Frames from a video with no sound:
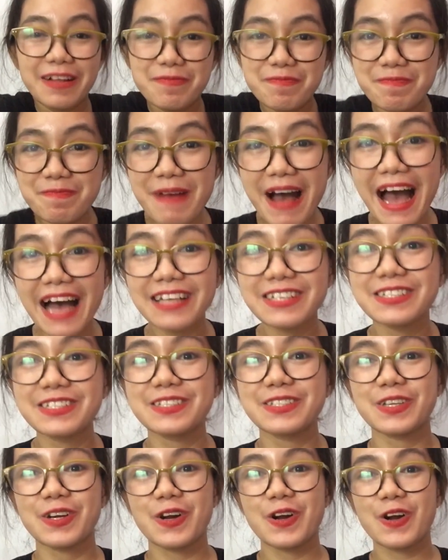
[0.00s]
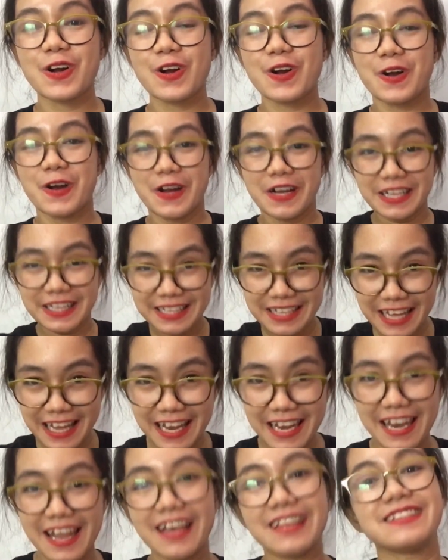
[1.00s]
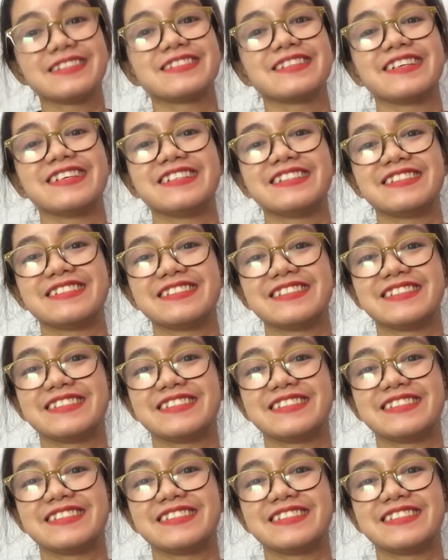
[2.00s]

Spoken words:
master the lesson.